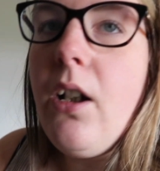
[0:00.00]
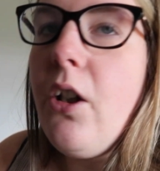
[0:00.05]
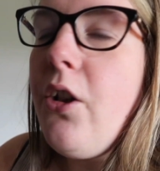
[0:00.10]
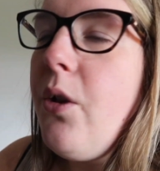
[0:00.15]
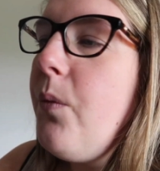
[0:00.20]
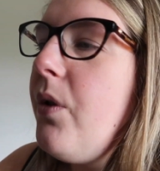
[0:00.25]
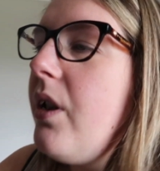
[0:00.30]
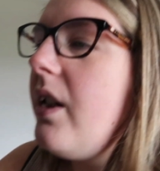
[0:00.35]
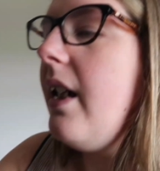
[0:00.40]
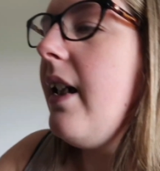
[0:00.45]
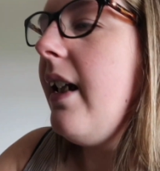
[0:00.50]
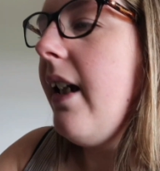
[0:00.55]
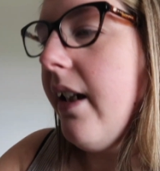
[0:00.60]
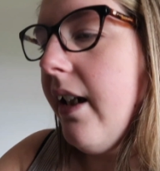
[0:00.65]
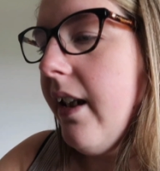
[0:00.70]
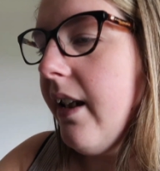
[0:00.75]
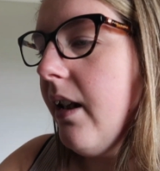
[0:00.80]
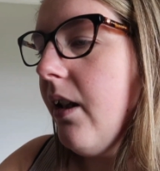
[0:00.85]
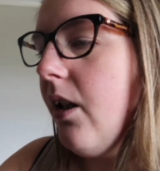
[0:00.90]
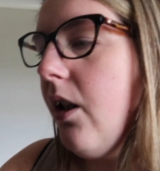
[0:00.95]
I don't want to take
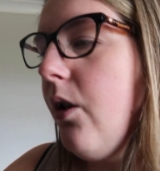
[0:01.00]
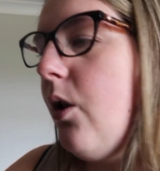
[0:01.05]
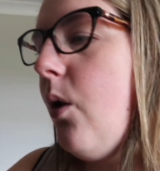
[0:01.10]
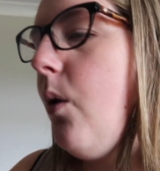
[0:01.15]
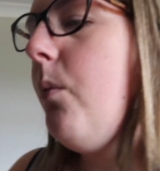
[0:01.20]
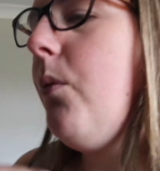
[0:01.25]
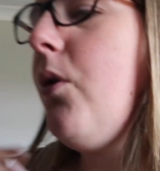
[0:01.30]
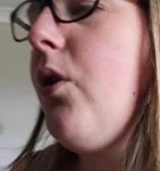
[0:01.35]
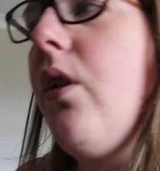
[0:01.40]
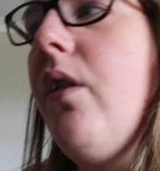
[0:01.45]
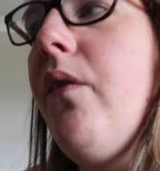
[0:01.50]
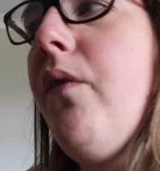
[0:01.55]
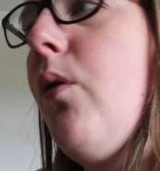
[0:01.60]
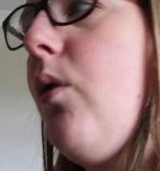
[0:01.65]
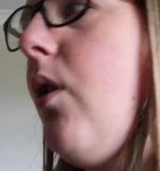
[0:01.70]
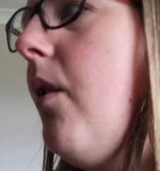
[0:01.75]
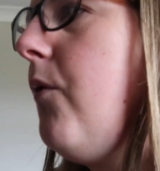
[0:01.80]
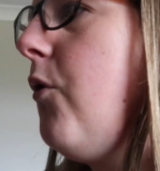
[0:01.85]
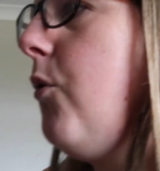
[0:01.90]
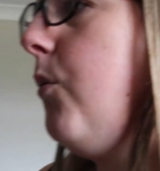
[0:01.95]
anything that I know I'm not going to feel
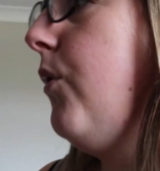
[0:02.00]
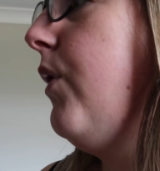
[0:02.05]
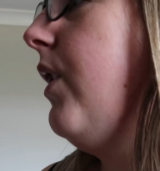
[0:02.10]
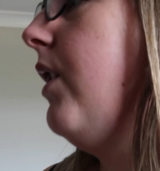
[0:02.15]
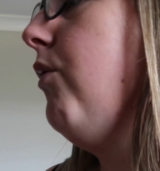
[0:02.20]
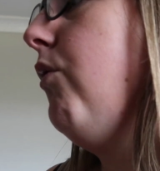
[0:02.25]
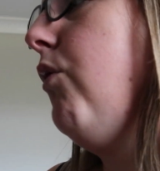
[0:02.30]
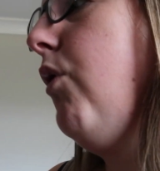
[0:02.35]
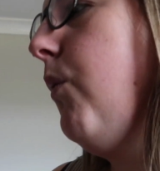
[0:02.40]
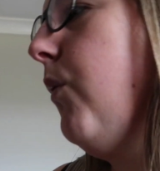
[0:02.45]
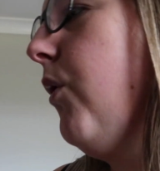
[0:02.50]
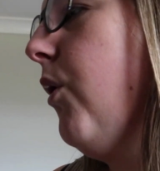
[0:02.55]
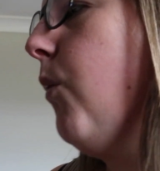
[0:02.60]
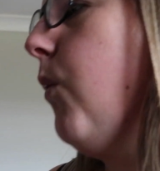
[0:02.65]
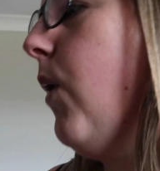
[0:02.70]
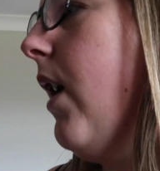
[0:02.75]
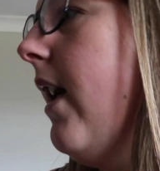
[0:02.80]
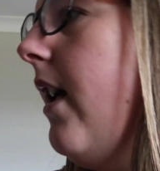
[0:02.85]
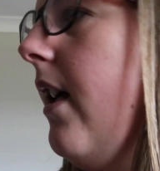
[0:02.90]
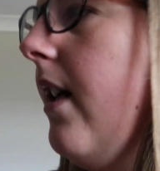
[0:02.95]
comfortable in or not want to
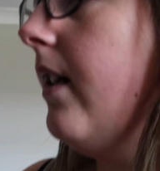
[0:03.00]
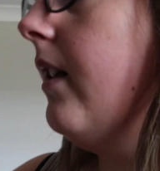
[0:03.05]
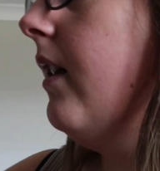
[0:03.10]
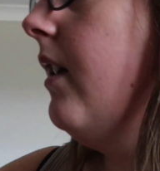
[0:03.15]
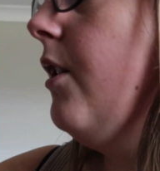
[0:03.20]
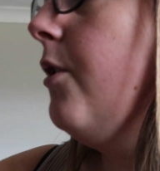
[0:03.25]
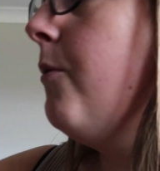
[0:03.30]
wear,